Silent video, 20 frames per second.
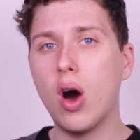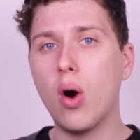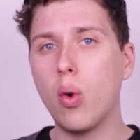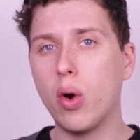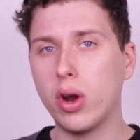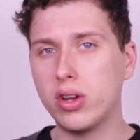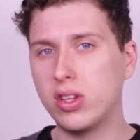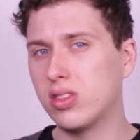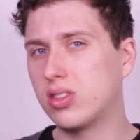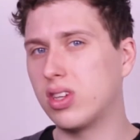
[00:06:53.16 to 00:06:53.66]

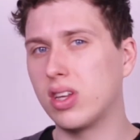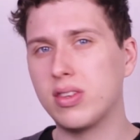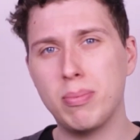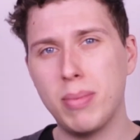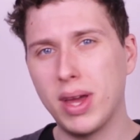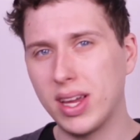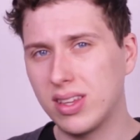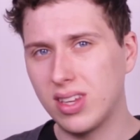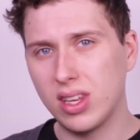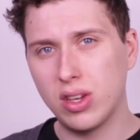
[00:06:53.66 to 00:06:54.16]
or it just doesn't
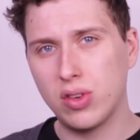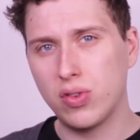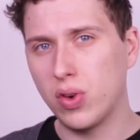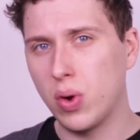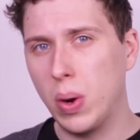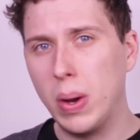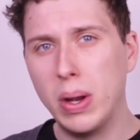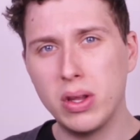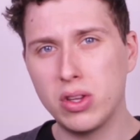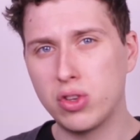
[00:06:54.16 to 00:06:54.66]
make sense for
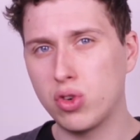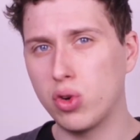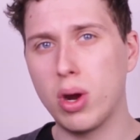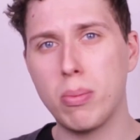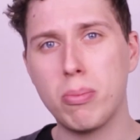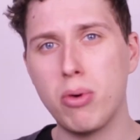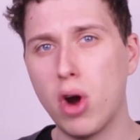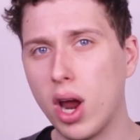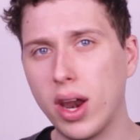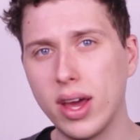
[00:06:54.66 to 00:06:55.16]
your industry or
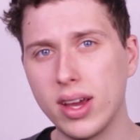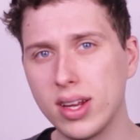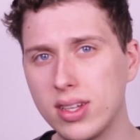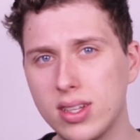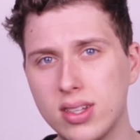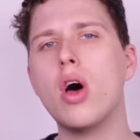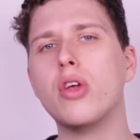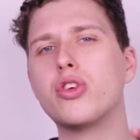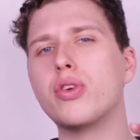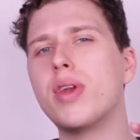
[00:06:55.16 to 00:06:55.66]
product.
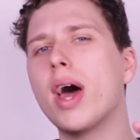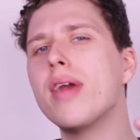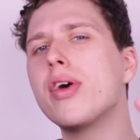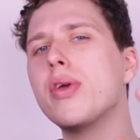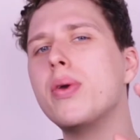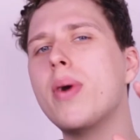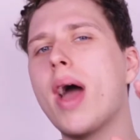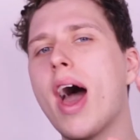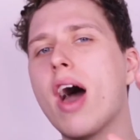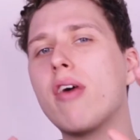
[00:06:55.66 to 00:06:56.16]
So now
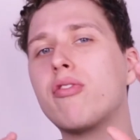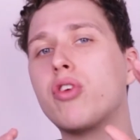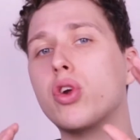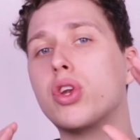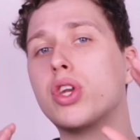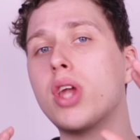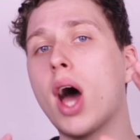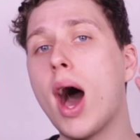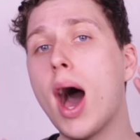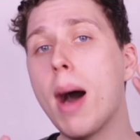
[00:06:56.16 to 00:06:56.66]
that you have your
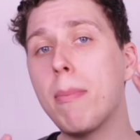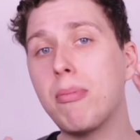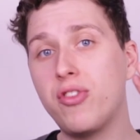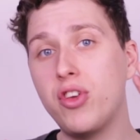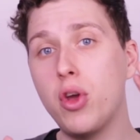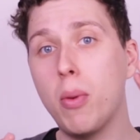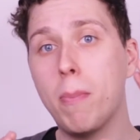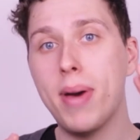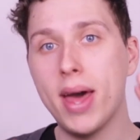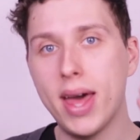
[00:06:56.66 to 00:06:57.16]
top
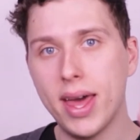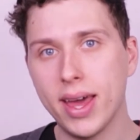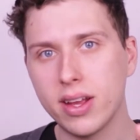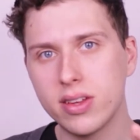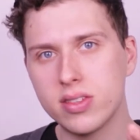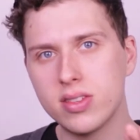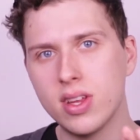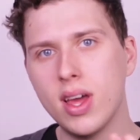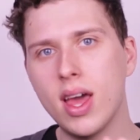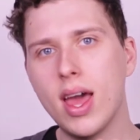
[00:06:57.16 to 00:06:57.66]
few
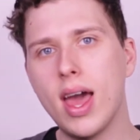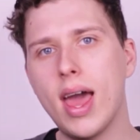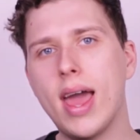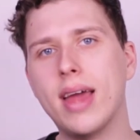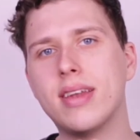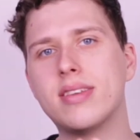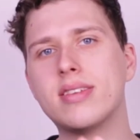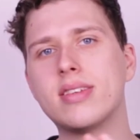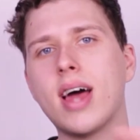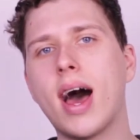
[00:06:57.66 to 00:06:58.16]
picks,
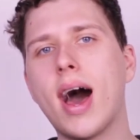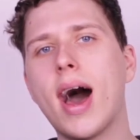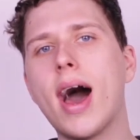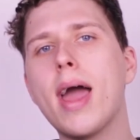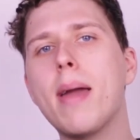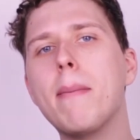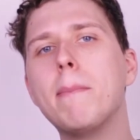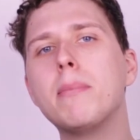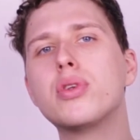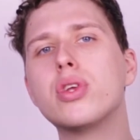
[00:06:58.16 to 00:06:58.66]
it's
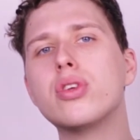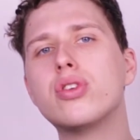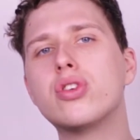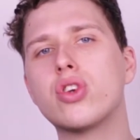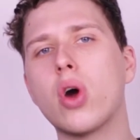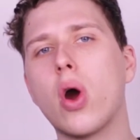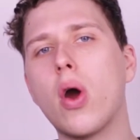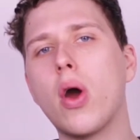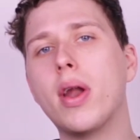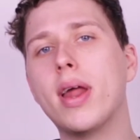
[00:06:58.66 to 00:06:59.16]
time to
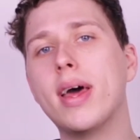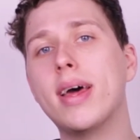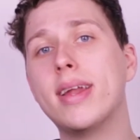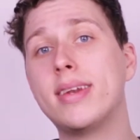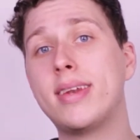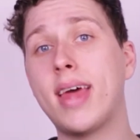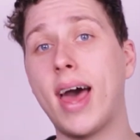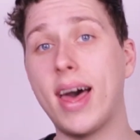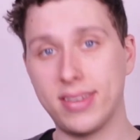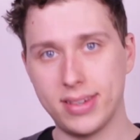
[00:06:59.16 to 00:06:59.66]

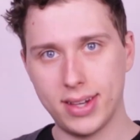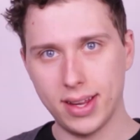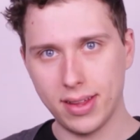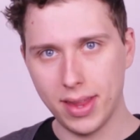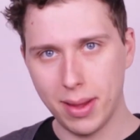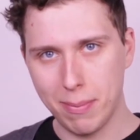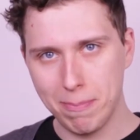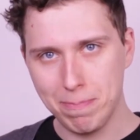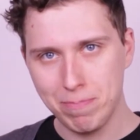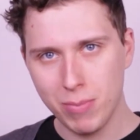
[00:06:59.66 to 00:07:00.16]
start testing
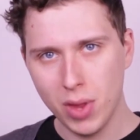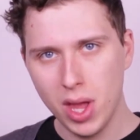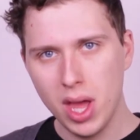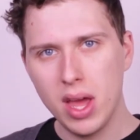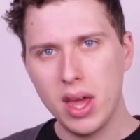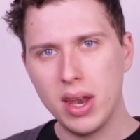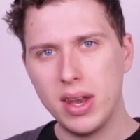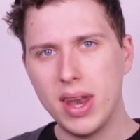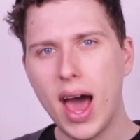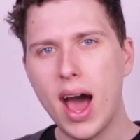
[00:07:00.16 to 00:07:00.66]
them.
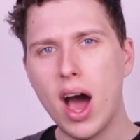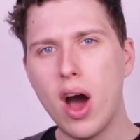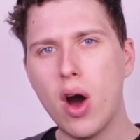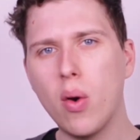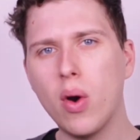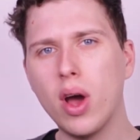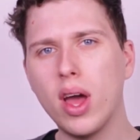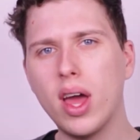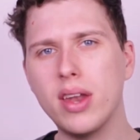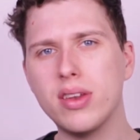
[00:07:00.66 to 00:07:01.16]

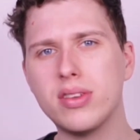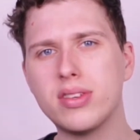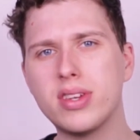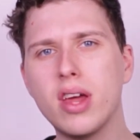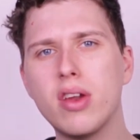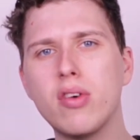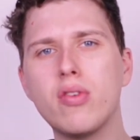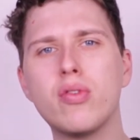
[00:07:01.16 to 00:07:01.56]
Now, instead